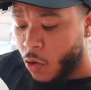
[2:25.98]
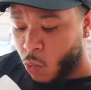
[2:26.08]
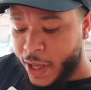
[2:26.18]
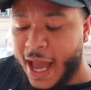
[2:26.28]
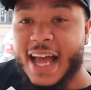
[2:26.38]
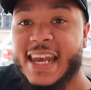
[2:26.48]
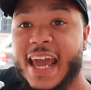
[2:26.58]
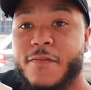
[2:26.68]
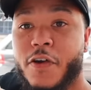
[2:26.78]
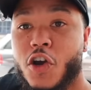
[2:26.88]
we got
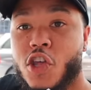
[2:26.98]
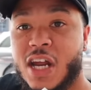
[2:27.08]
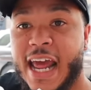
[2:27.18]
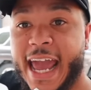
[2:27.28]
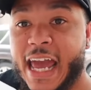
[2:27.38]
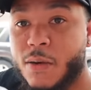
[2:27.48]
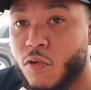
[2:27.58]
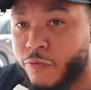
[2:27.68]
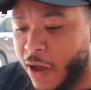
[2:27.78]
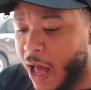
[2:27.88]
their version of the
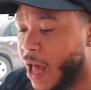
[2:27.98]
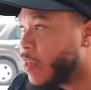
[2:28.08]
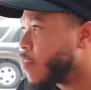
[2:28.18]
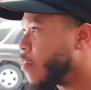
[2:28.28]
animal fries.